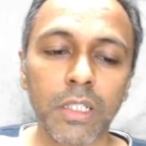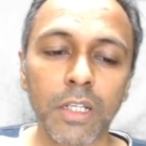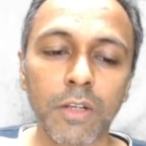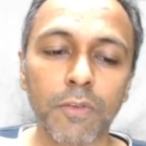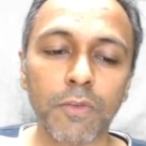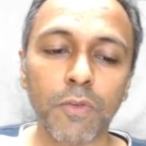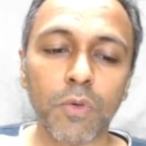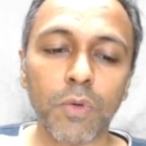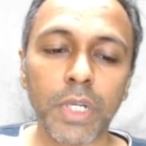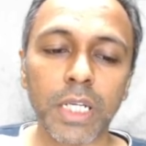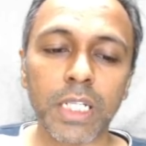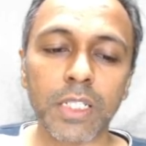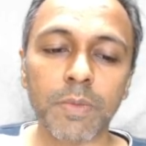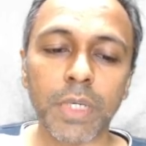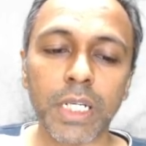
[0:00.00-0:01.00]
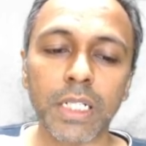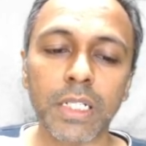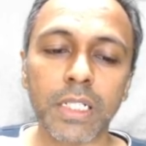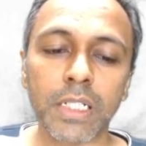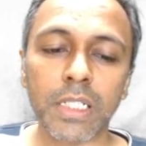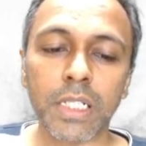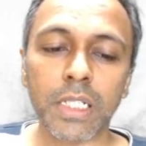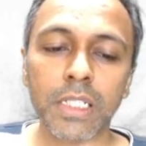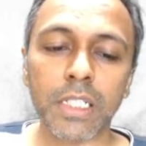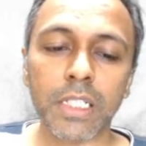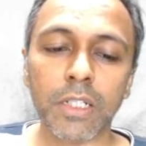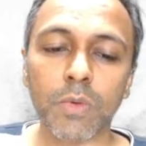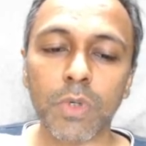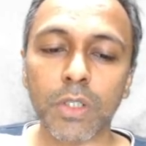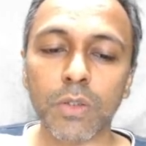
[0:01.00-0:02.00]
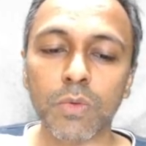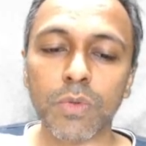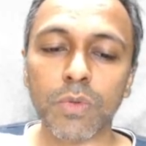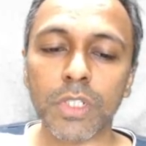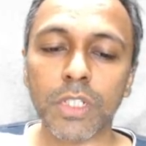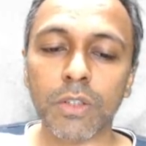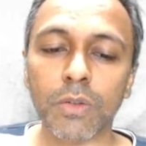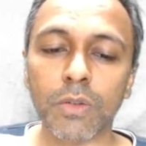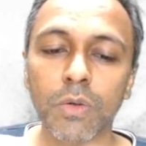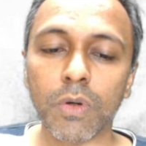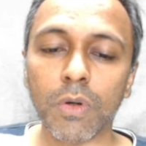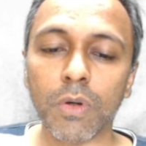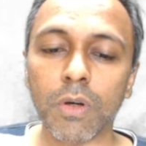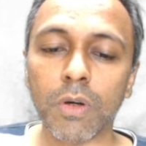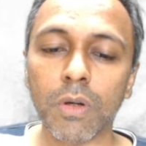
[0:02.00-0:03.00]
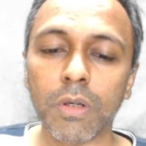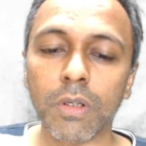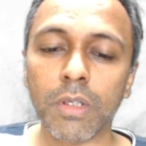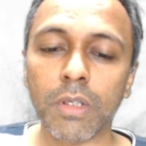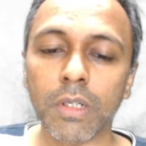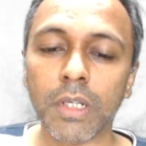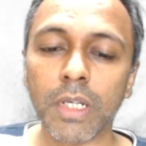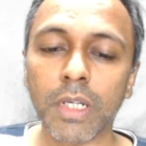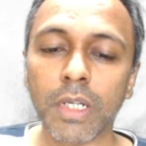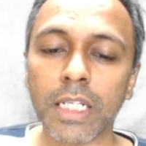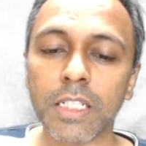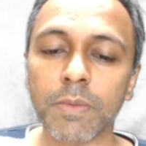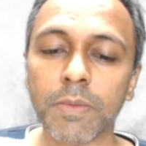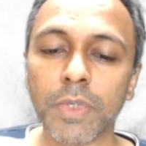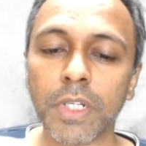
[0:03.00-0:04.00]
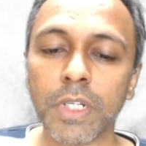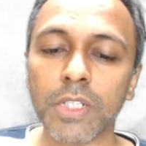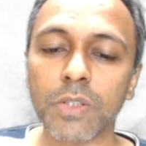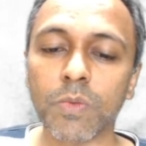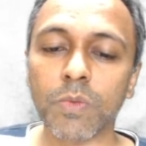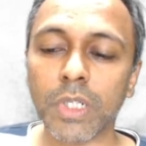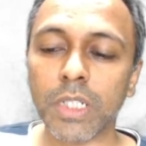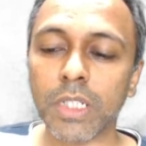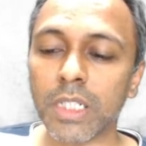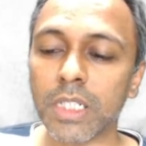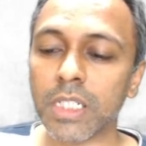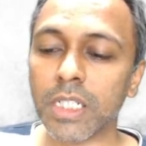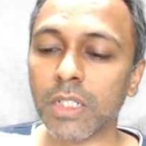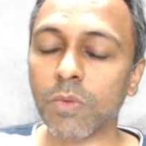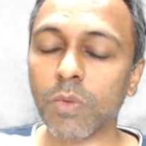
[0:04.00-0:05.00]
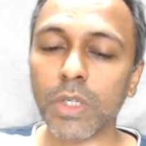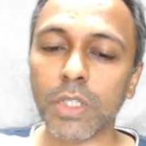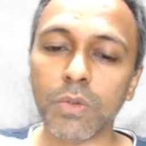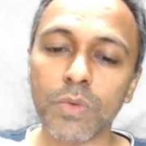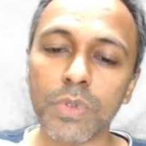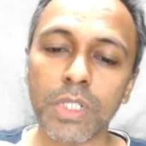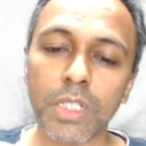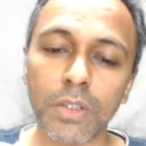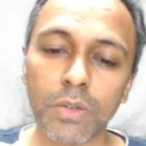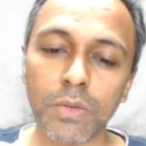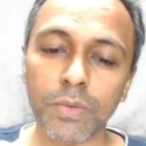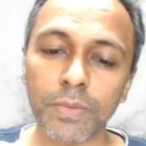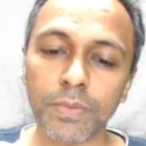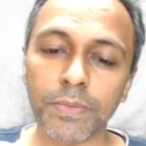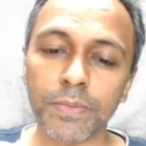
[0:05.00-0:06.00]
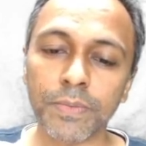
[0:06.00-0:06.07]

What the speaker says: Therefore x minus 6 equal to 0 or x plus 1 is equal to 0.